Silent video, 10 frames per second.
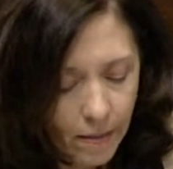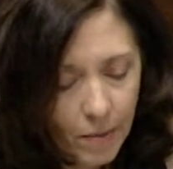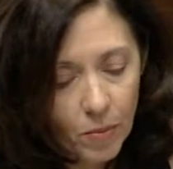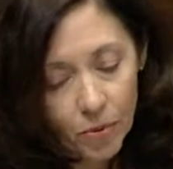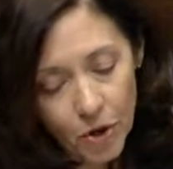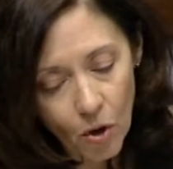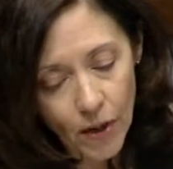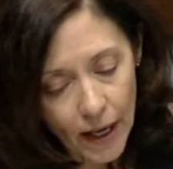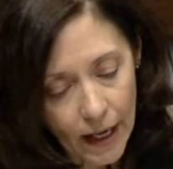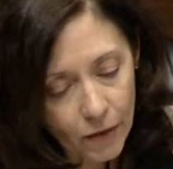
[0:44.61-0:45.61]
People know
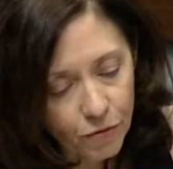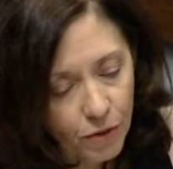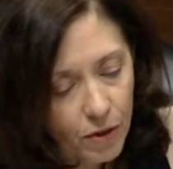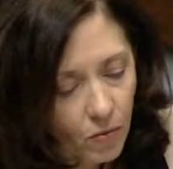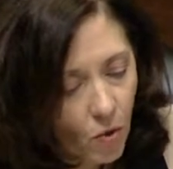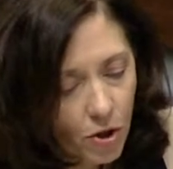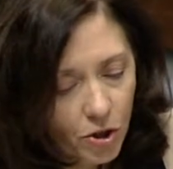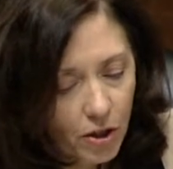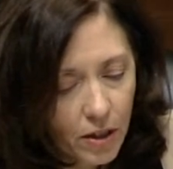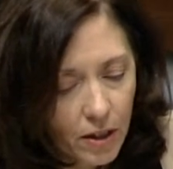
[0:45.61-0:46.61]
that Hanford in
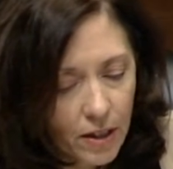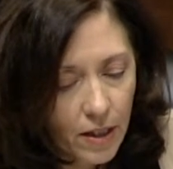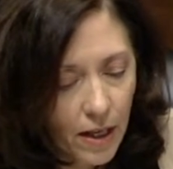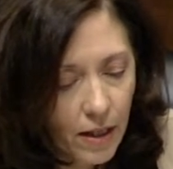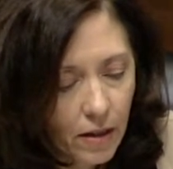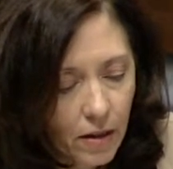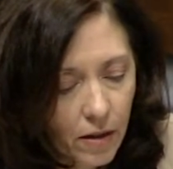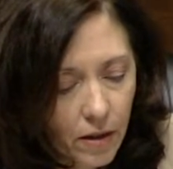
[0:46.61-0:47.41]
Washington State